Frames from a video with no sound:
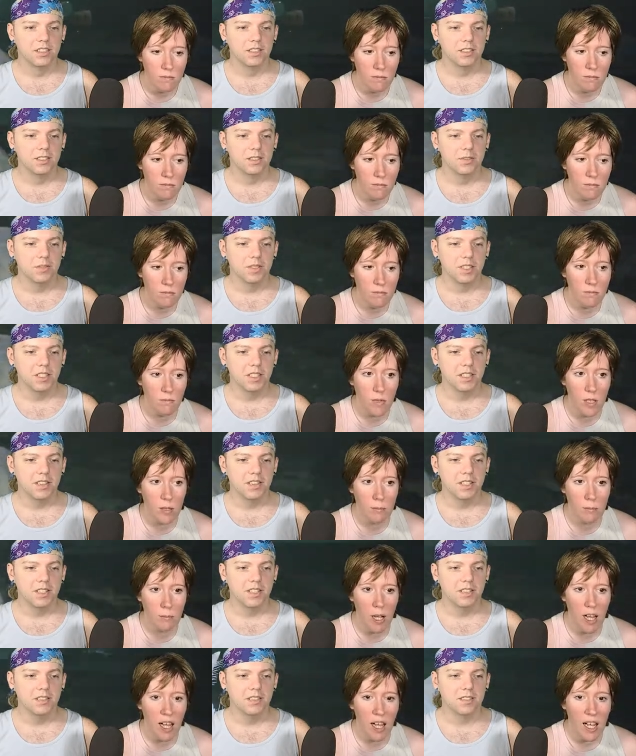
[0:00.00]
Speaker 1: You would need
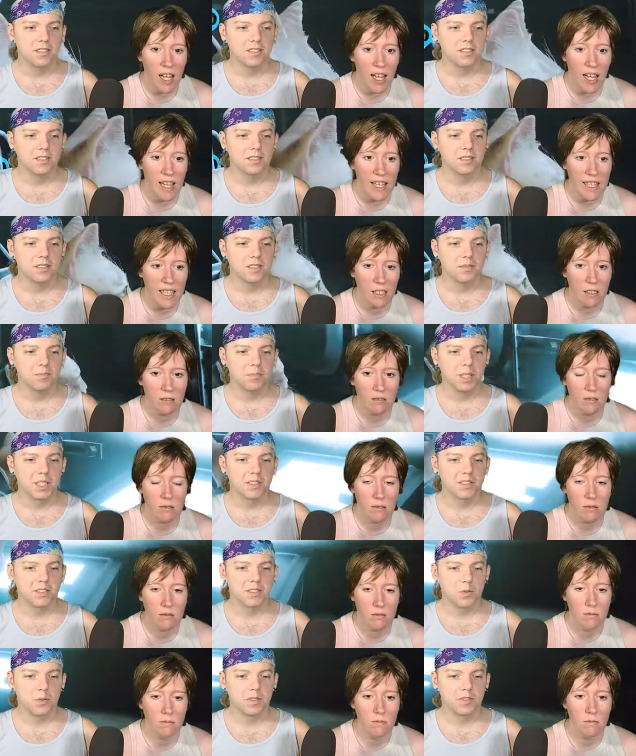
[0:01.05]
the Bye.
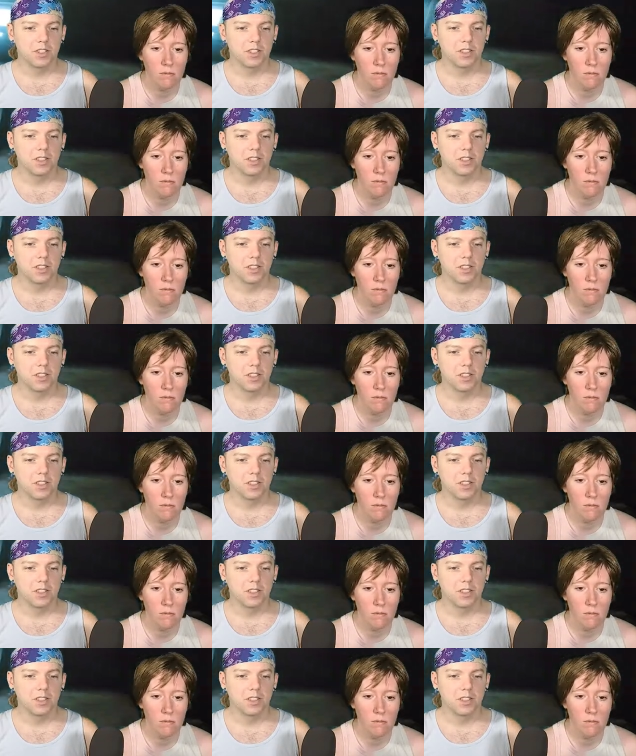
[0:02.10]
biggest quiver.